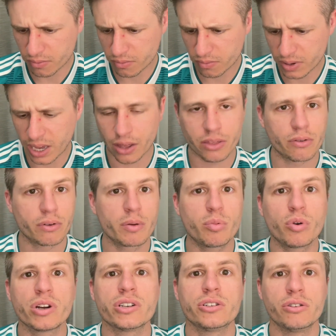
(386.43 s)

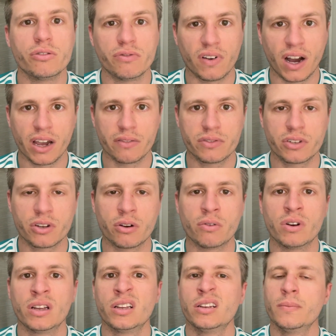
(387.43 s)
3.25. So
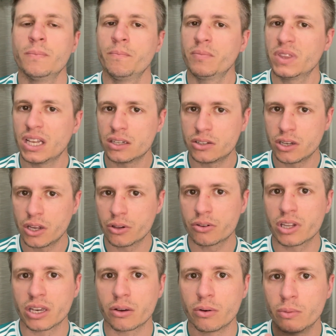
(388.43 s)
that's the other thing.